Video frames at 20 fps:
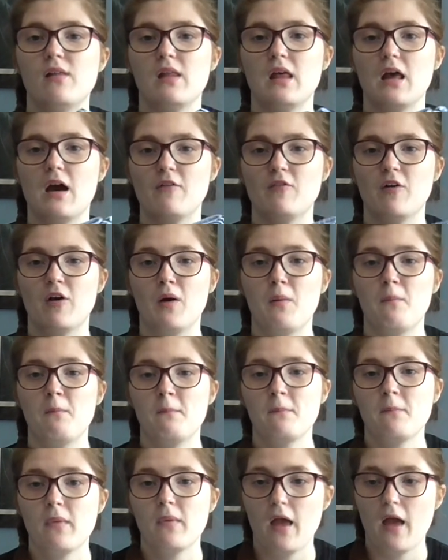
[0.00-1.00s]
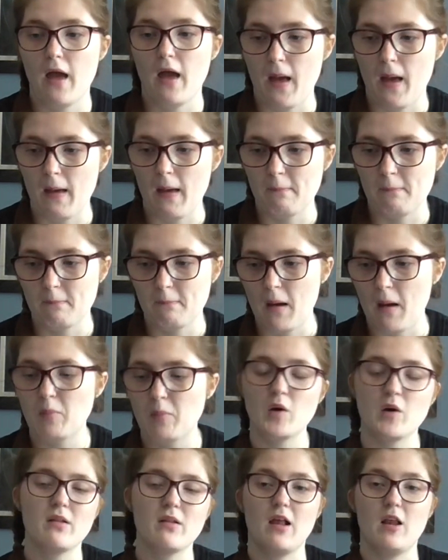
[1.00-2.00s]
the other. Um, I'm
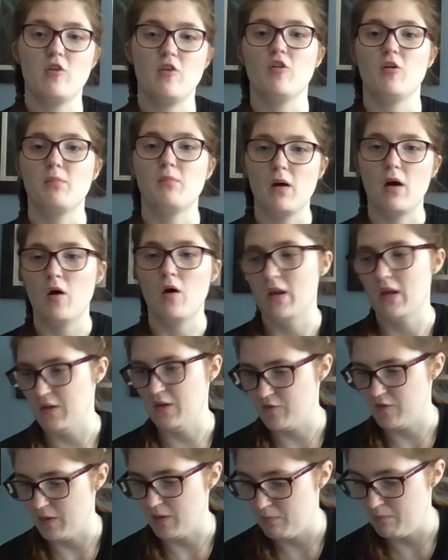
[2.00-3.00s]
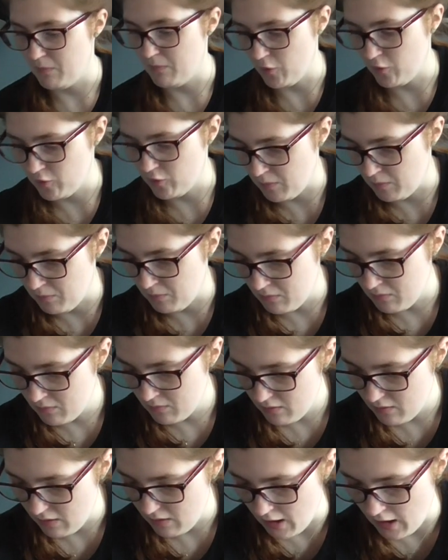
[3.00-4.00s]
not exactly sure, but I'll leave the bottom,
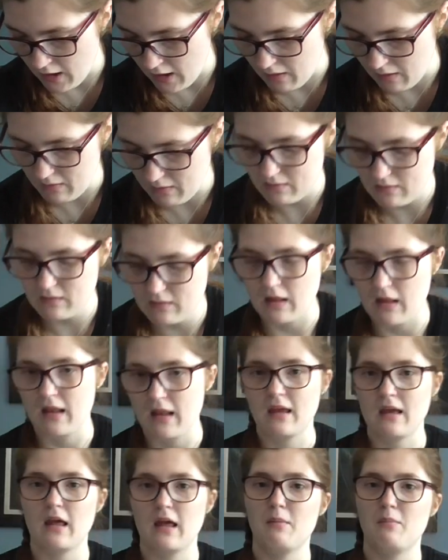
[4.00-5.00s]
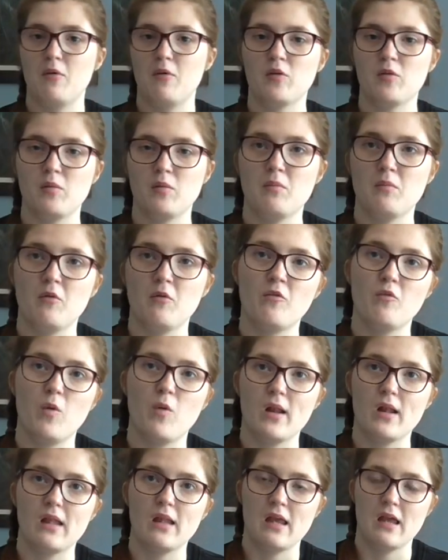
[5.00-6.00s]
uh, the link at the bottom of
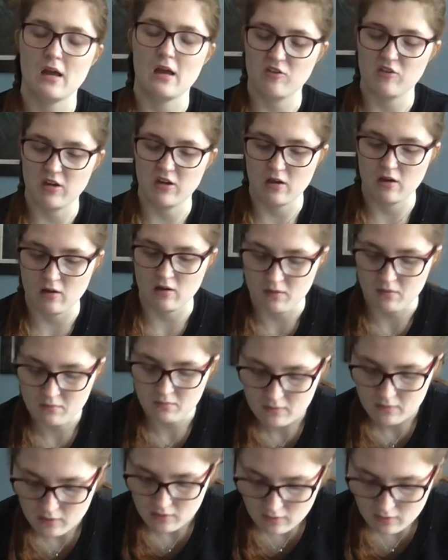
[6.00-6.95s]
what they actually are.